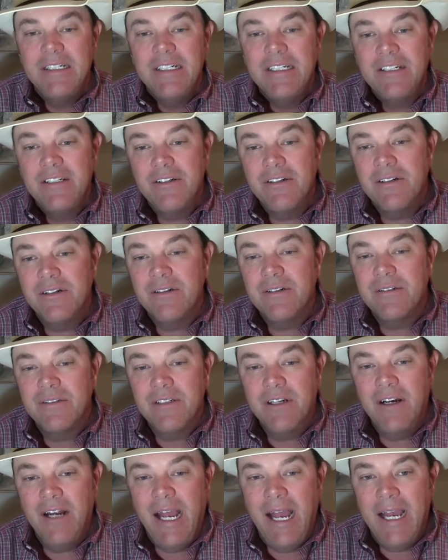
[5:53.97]

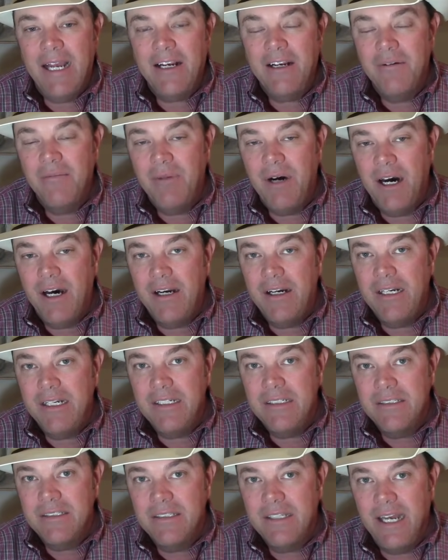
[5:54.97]
your ag
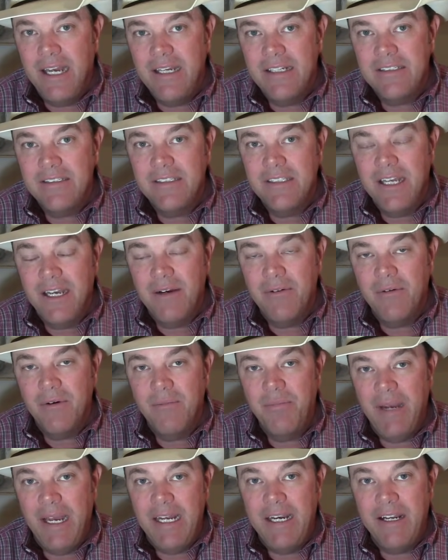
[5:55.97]
commodities as they were
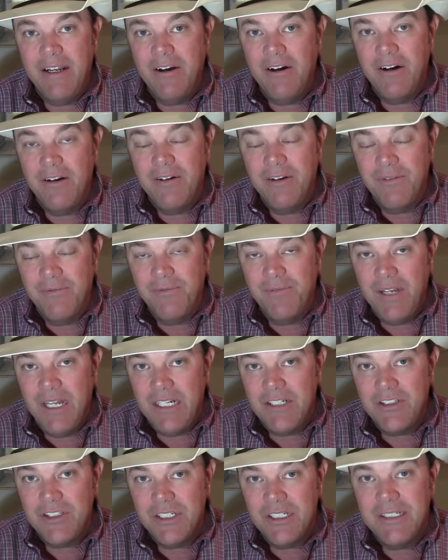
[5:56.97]
betting on
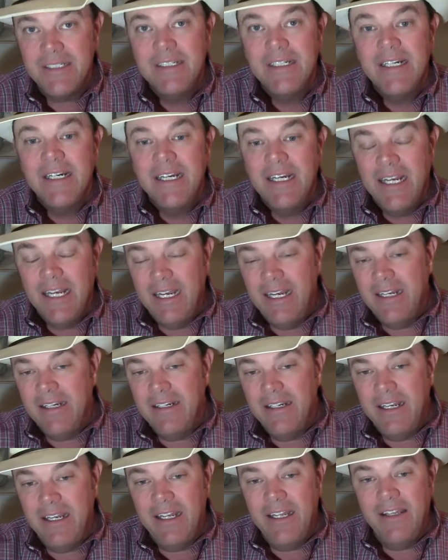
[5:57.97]
inflation,
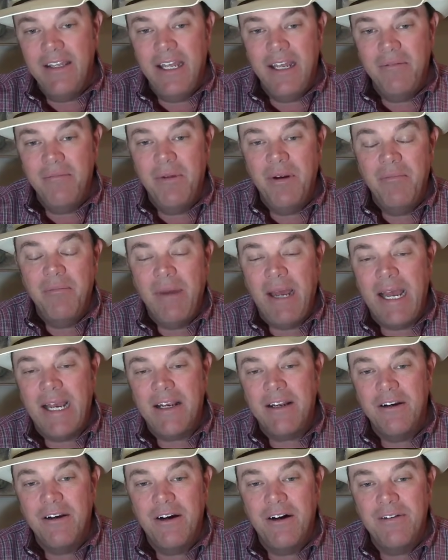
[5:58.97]
and they had been
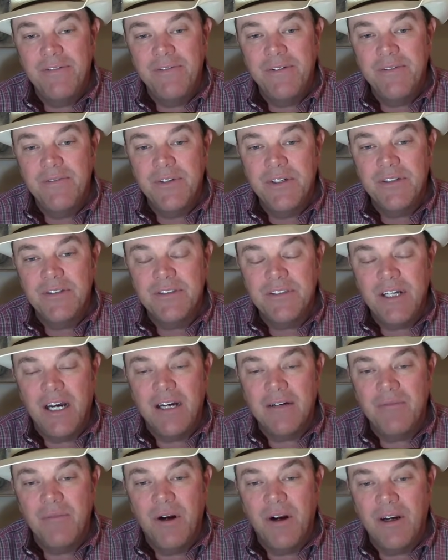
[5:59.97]
backing off of your
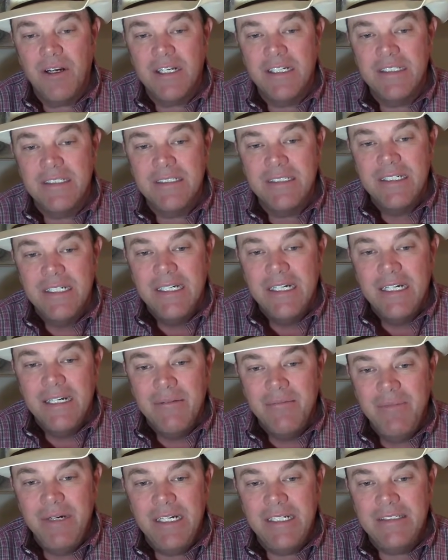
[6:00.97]
stock markets.
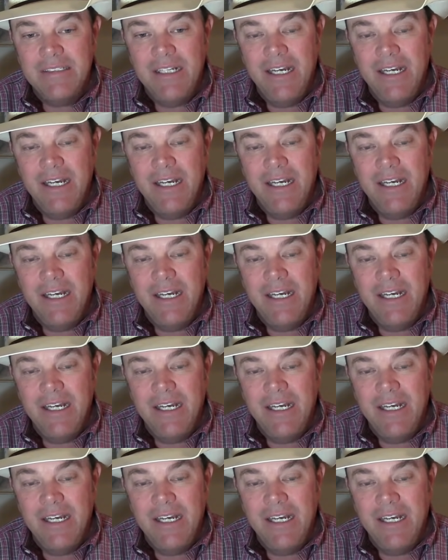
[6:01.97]
But